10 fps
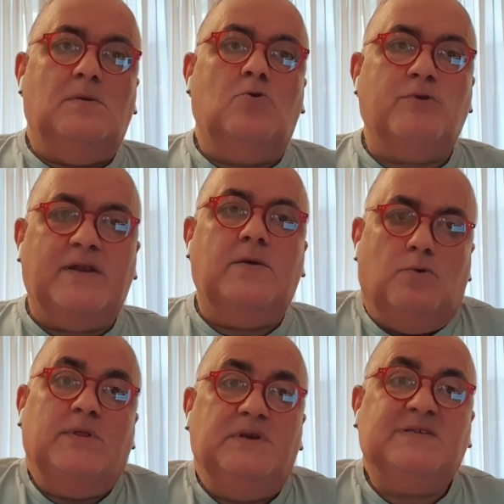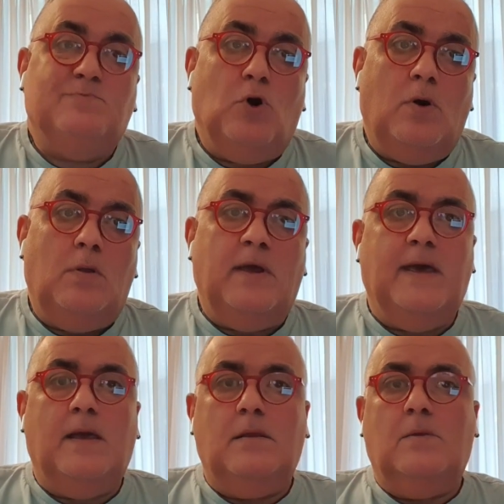already really small,
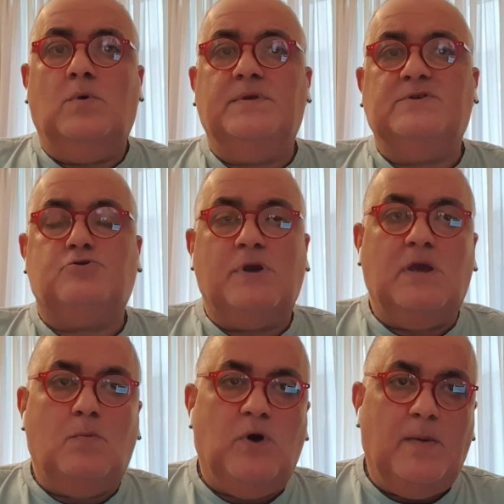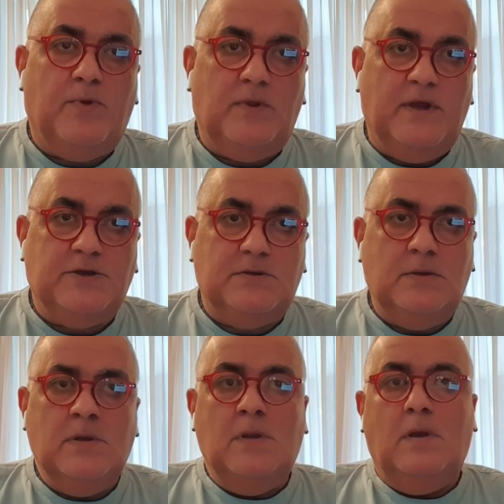and with its shrinking
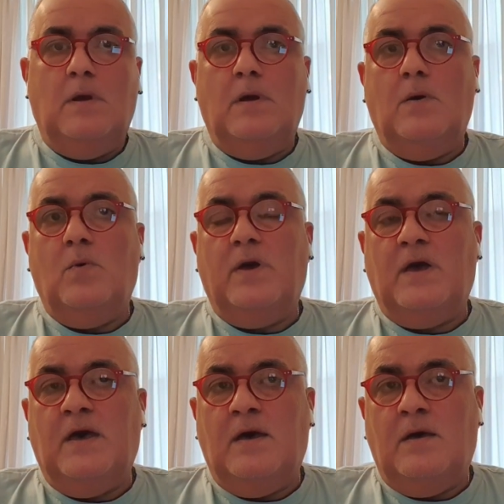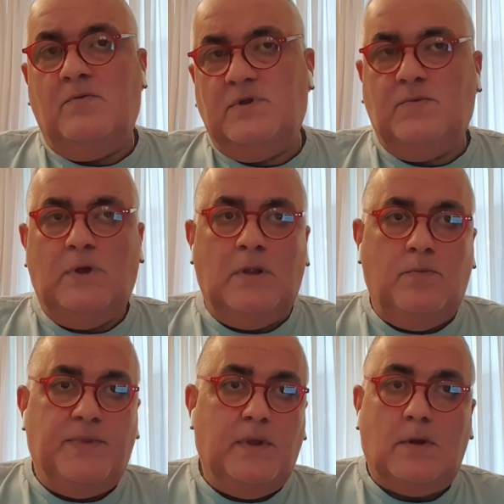population, we
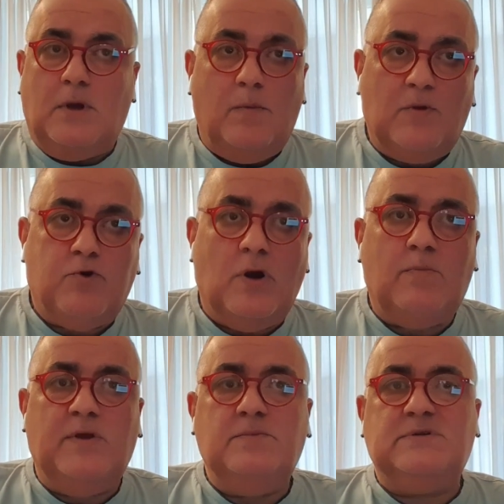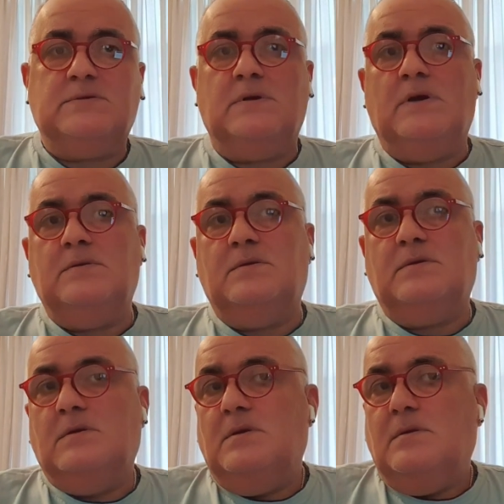developed the economic problems,
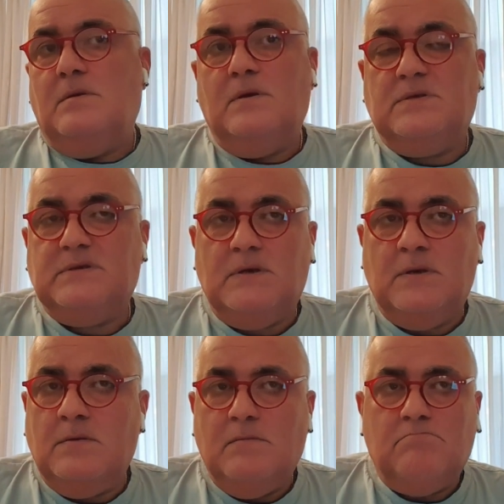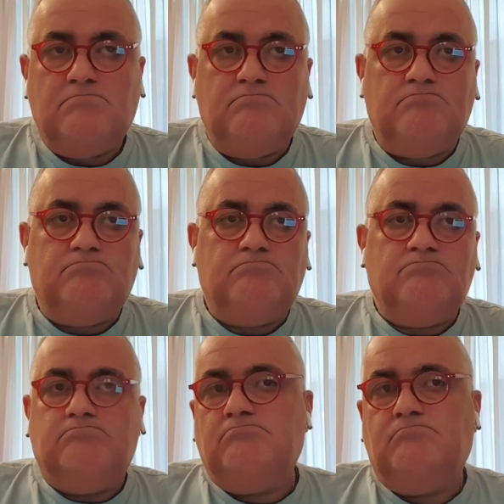and it's
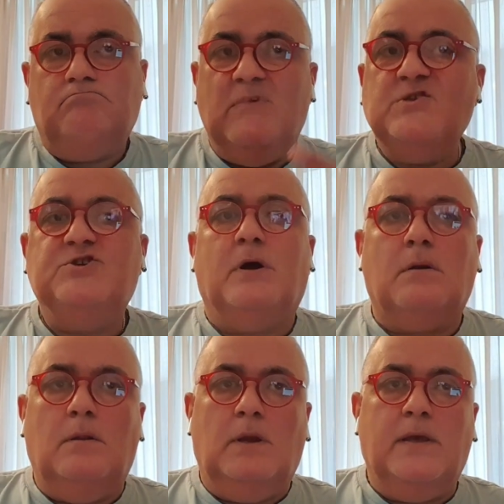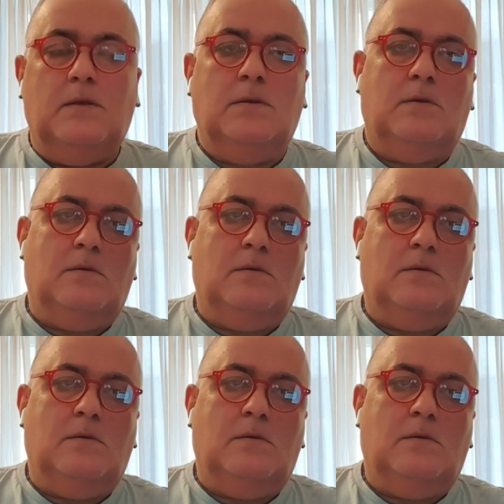in general a